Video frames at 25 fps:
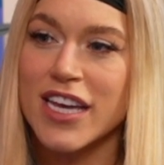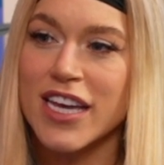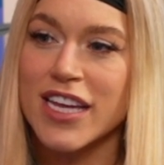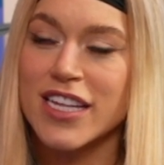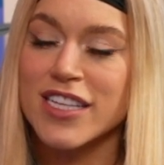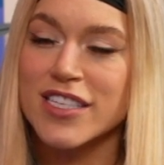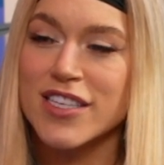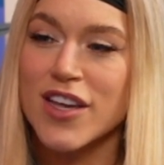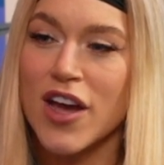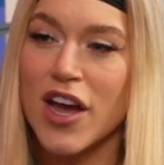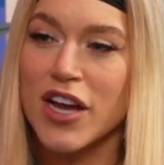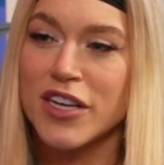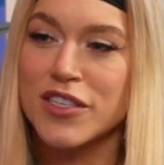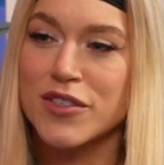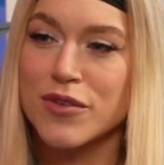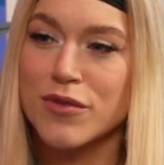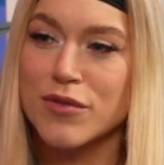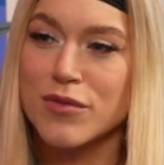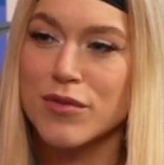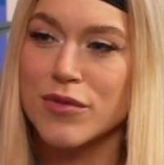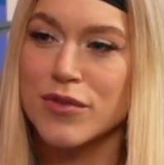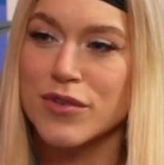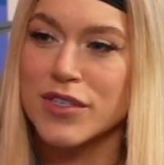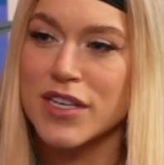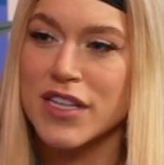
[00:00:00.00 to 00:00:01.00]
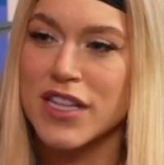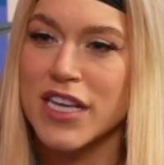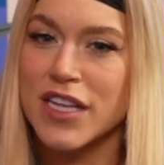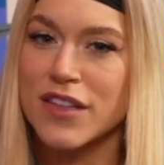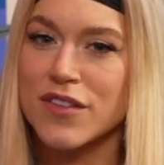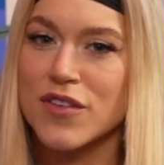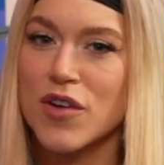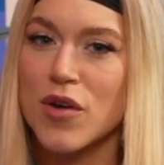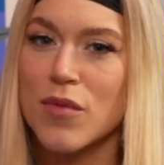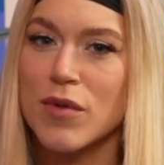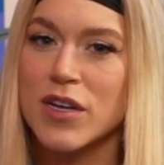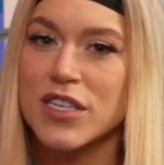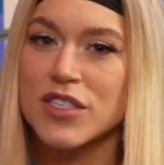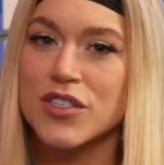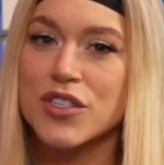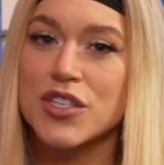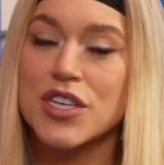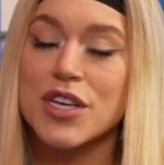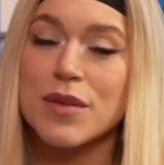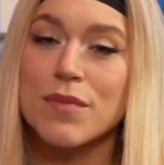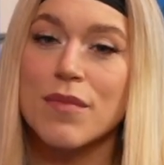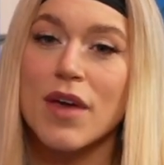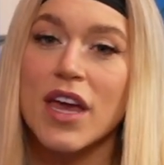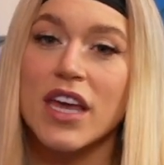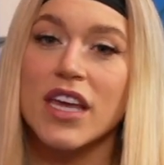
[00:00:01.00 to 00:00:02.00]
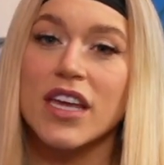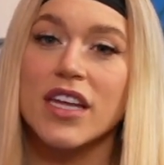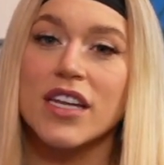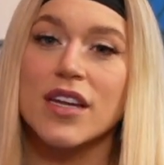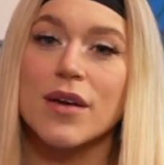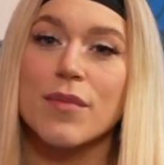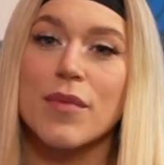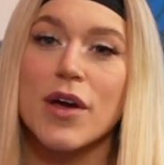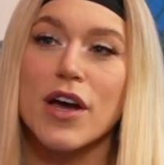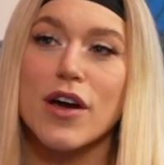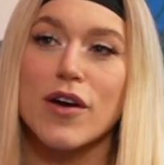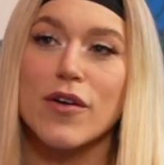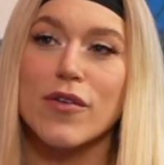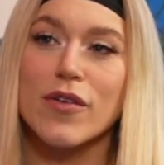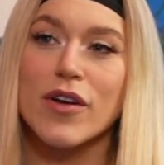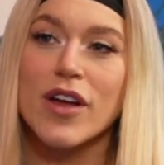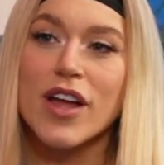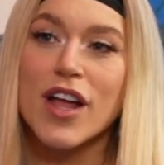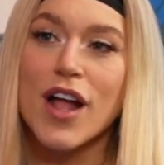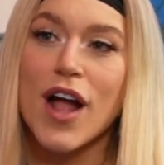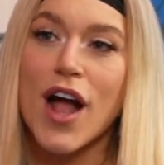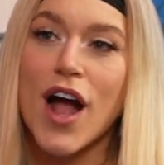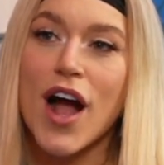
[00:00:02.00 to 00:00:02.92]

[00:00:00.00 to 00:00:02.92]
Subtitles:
entitled, because I think the comments she made about